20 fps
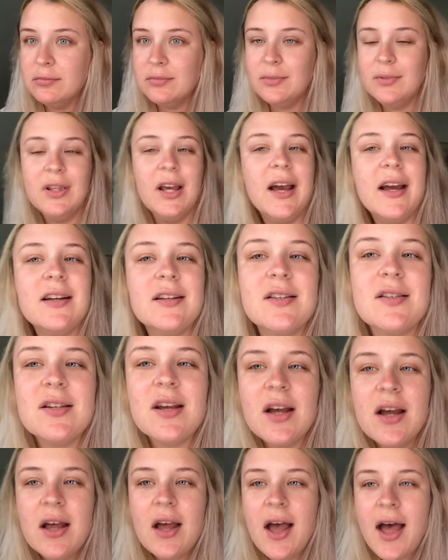yikes,
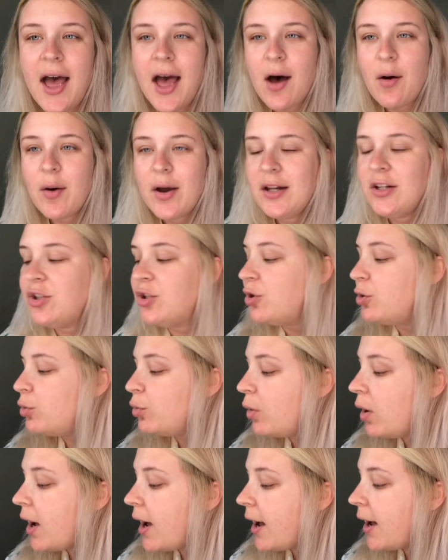how I
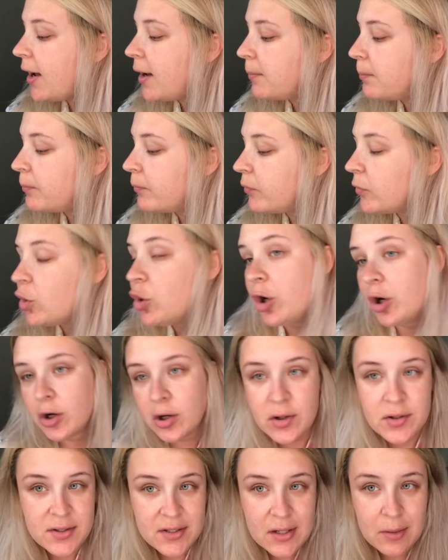do
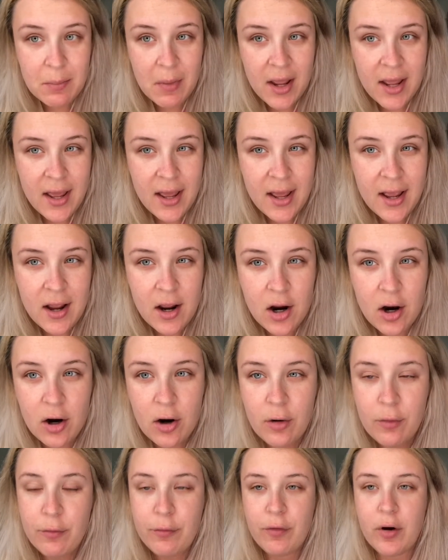curls in my hair
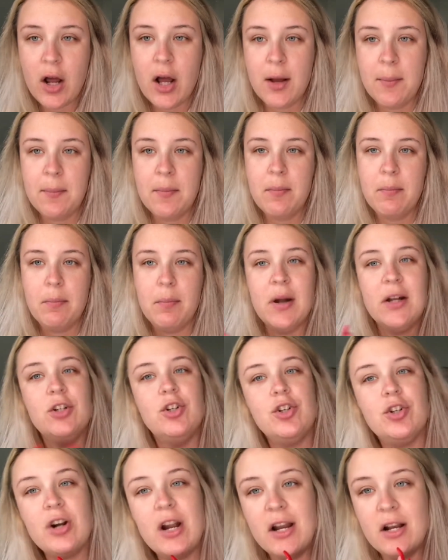from my
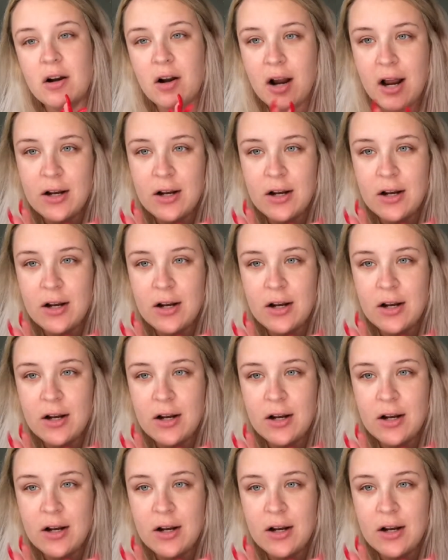straightener.